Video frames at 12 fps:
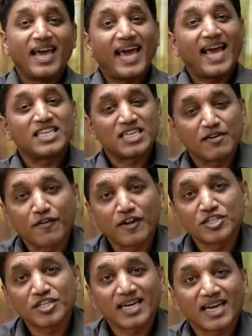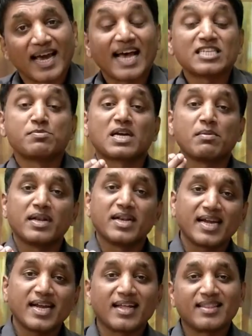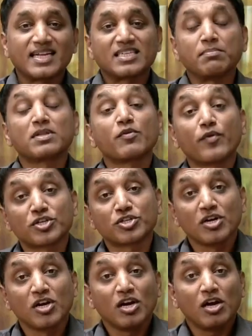edge inferencing has become a need, and that's something which